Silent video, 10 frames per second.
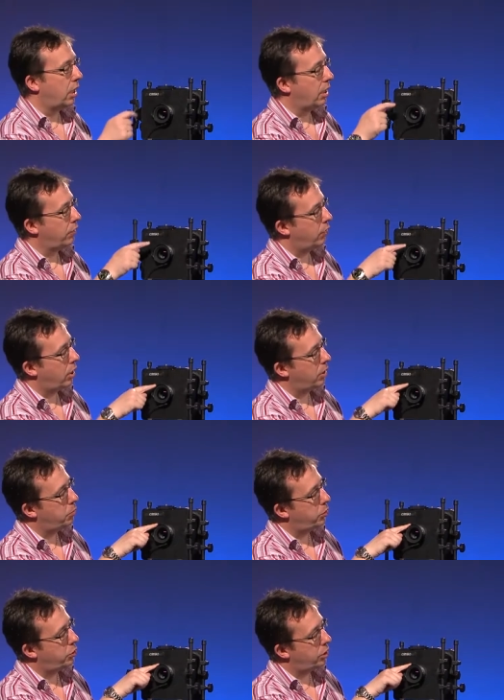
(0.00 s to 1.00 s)
And if I
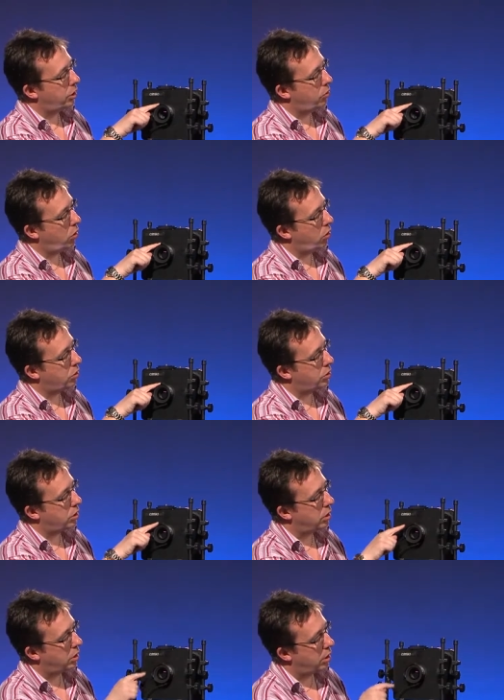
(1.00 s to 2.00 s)
push it across,
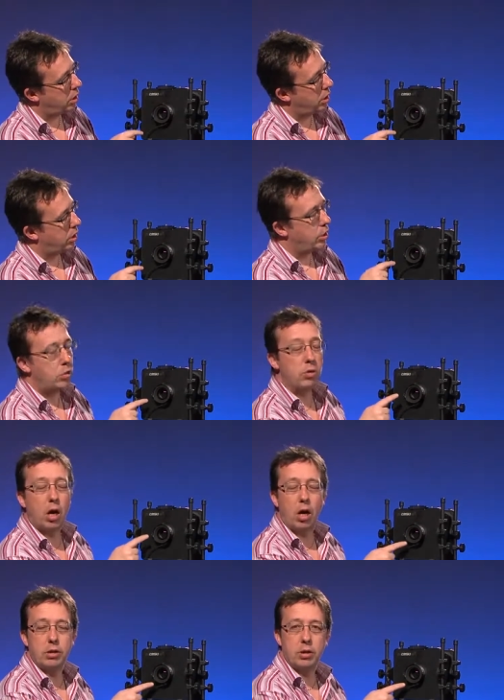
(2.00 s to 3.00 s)
you
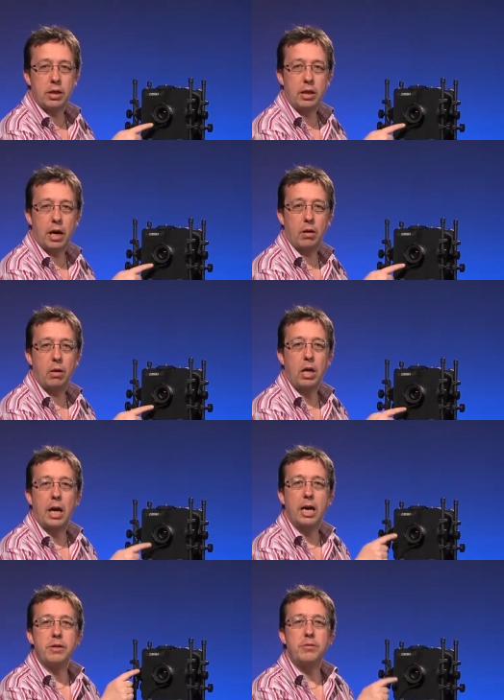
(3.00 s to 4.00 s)
can't see now.
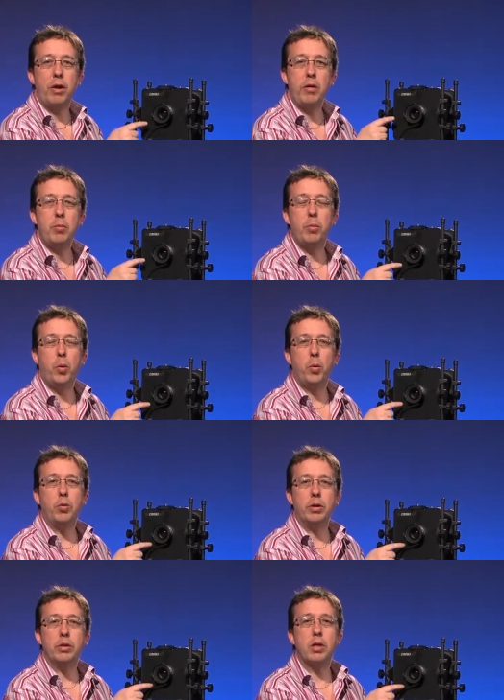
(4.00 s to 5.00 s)
And it's very
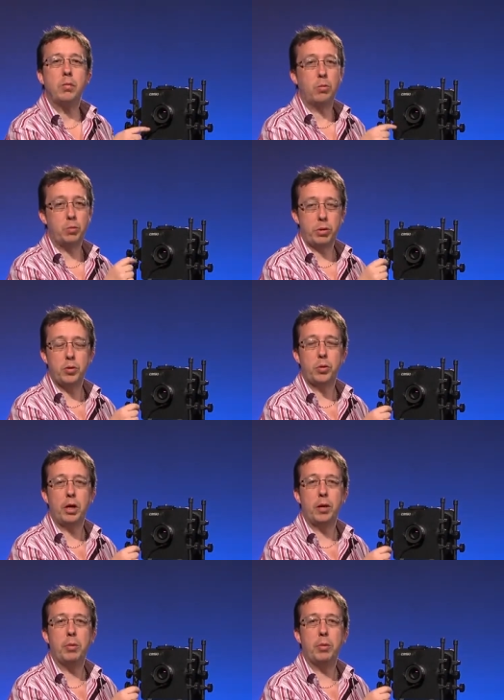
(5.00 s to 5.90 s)
important, and we'll be talking